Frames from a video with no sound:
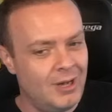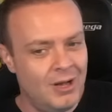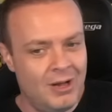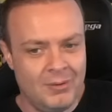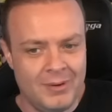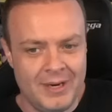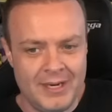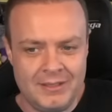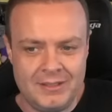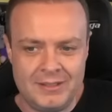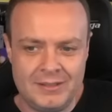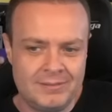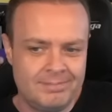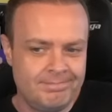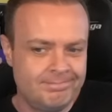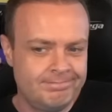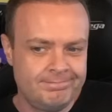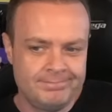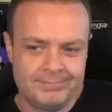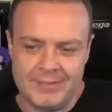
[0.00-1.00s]
Always.
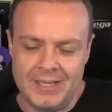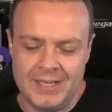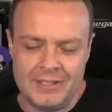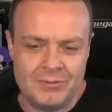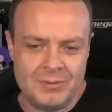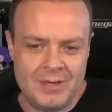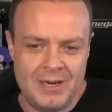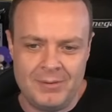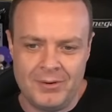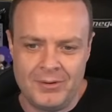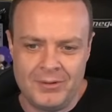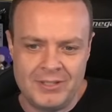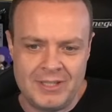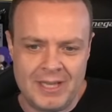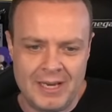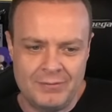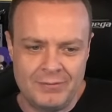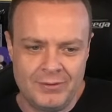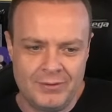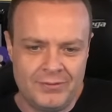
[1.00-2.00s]
That's why I'm always
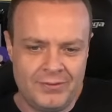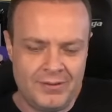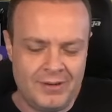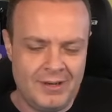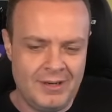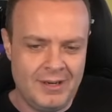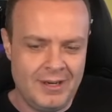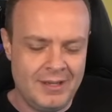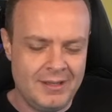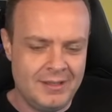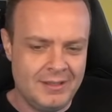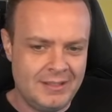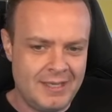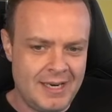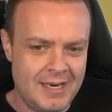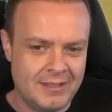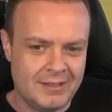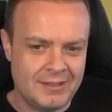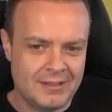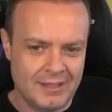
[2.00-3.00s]
thankful for the
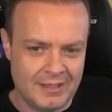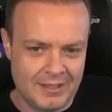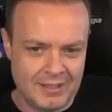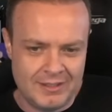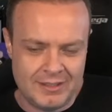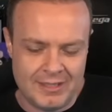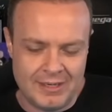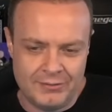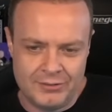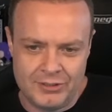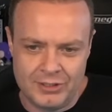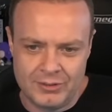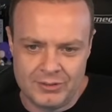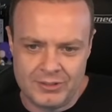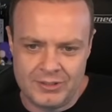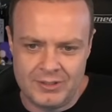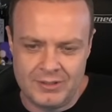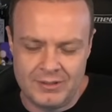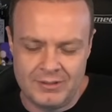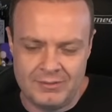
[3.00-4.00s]
tanks like yourself,
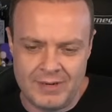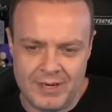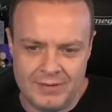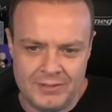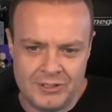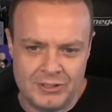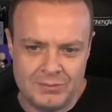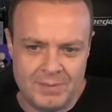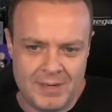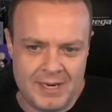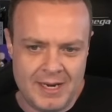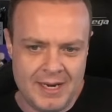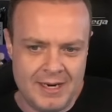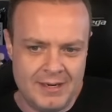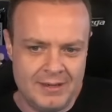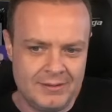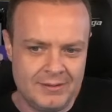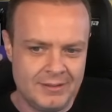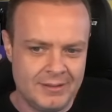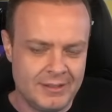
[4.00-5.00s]
Jolster and
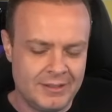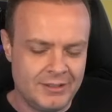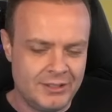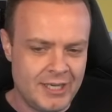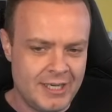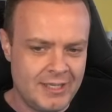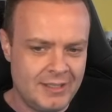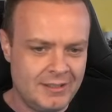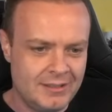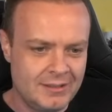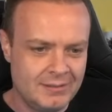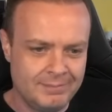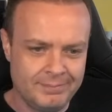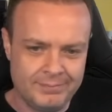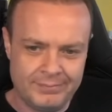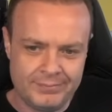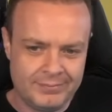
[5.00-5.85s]
Ravenspire and Jace.